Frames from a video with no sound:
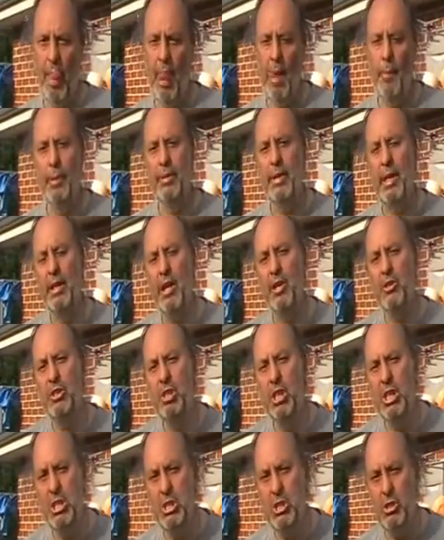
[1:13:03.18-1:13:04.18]
But they don't
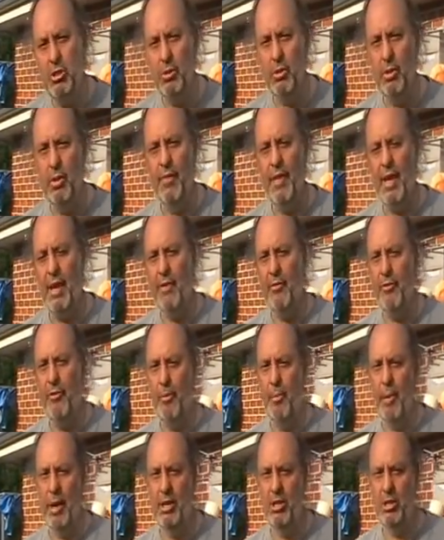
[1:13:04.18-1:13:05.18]
teach you that
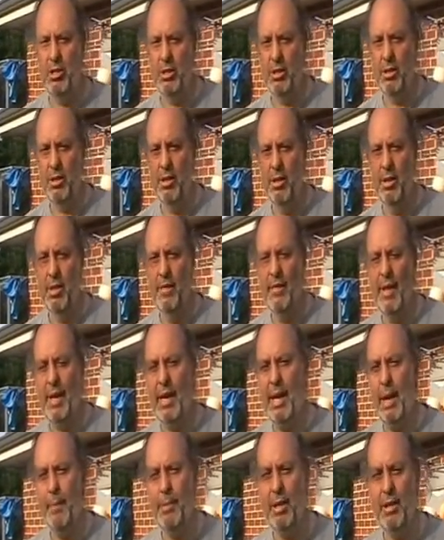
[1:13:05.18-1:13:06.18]
information. They
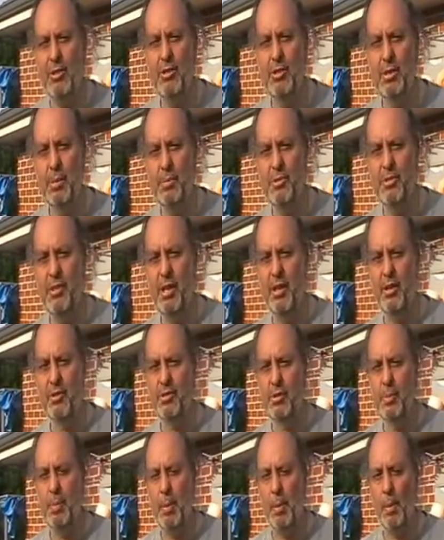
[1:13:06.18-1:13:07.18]
kept that to themselves,
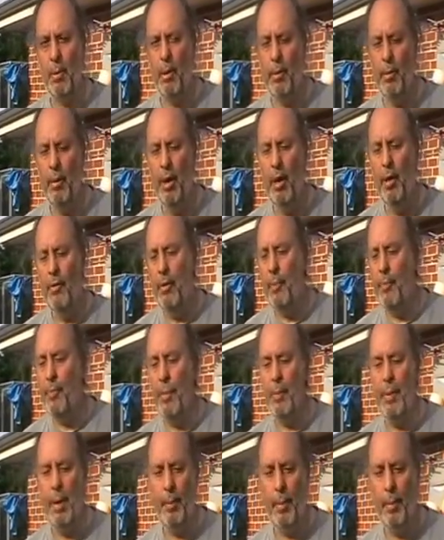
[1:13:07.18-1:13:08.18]
the
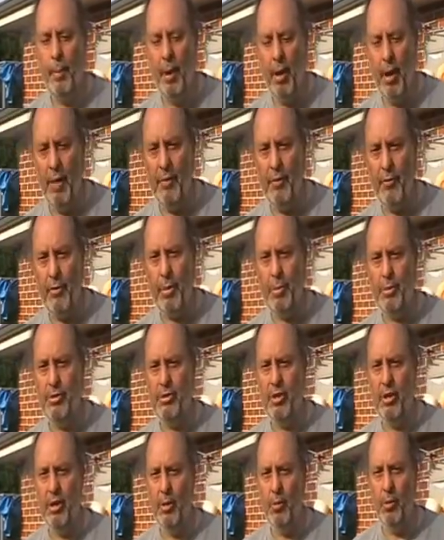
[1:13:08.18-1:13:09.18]
people behind the
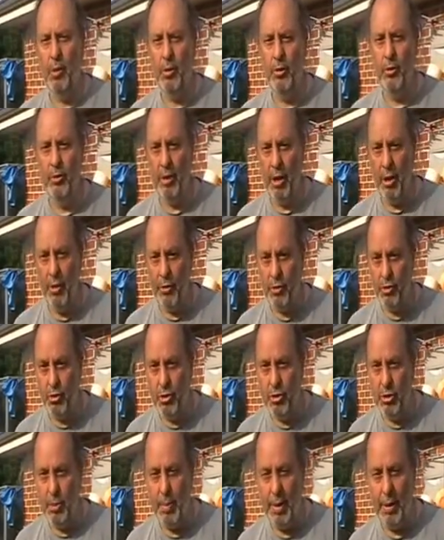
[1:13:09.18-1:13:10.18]
Freemasonic world who know the
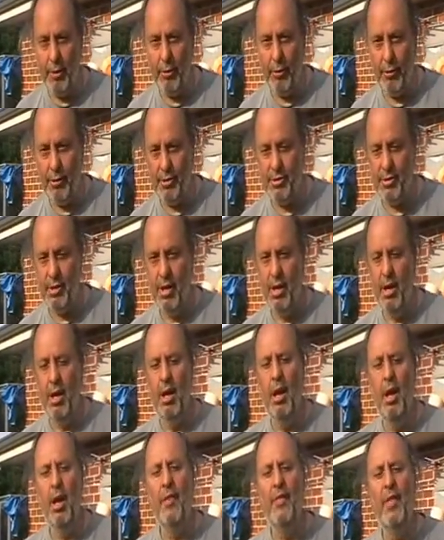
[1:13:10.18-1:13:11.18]
truth about all this.
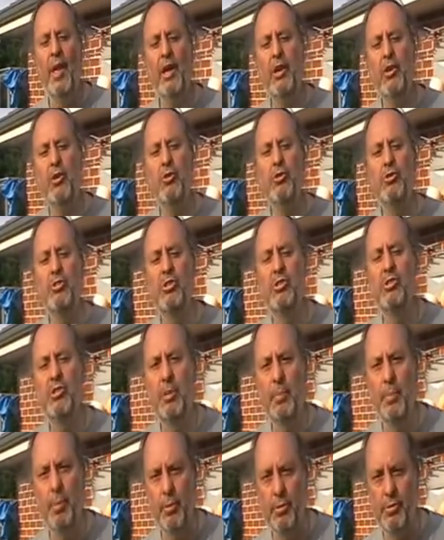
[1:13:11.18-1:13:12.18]
They use the
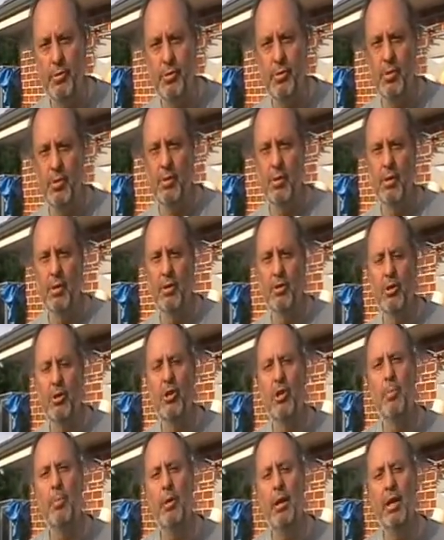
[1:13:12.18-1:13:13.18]
symbols to
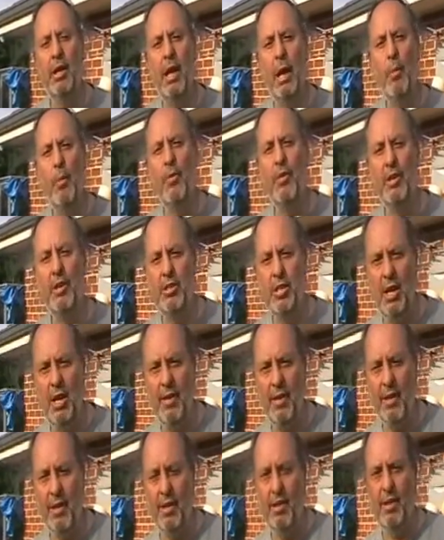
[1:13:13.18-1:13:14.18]
communicate with each other.